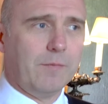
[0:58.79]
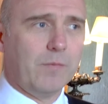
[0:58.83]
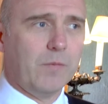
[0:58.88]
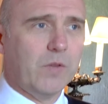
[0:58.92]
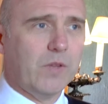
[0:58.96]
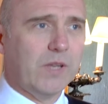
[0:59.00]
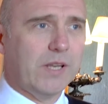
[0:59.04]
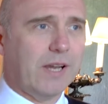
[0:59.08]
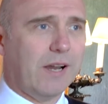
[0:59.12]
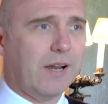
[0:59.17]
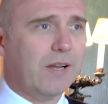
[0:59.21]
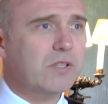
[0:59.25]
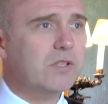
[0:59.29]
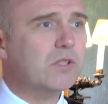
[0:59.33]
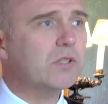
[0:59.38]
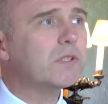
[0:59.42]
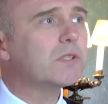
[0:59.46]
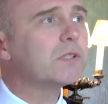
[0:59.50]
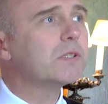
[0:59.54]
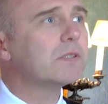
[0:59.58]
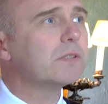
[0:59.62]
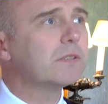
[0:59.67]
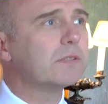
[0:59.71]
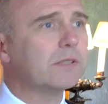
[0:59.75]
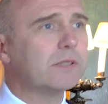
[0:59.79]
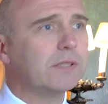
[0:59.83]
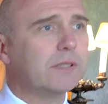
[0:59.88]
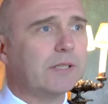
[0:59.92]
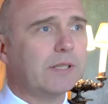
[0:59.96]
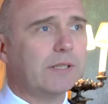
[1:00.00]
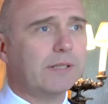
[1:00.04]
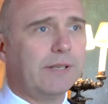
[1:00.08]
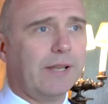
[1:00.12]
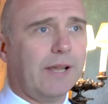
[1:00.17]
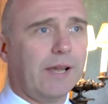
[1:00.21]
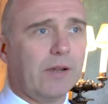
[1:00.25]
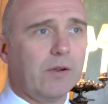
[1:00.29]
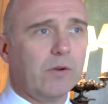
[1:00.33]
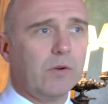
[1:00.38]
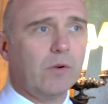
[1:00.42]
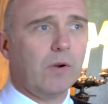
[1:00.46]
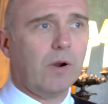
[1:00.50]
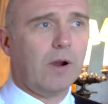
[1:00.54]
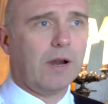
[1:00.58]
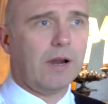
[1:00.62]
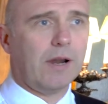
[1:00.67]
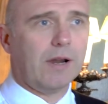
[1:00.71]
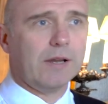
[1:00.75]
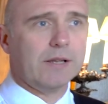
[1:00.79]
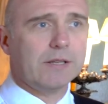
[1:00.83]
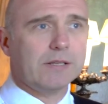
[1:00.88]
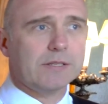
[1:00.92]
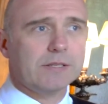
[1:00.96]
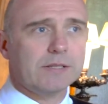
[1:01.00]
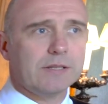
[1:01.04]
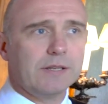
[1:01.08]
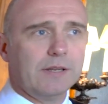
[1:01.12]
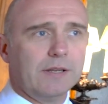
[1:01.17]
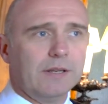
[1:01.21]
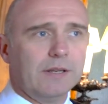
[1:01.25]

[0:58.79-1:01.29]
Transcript: The castle now has